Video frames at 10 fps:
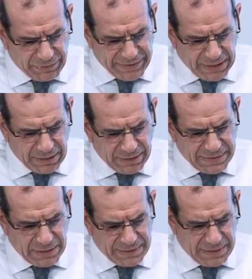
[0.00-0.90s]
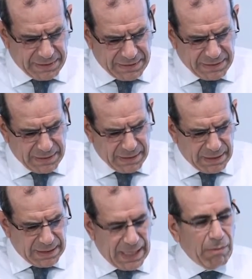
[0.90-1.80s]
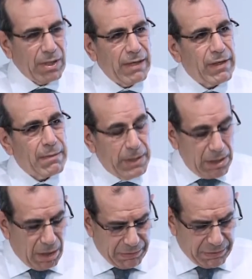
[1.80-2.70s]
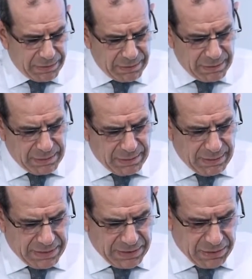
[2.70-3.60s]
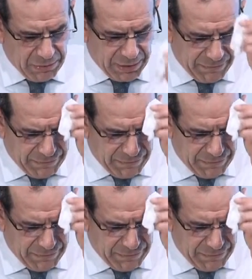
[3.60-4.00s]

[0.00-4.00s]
resettling citizens now living beyond the security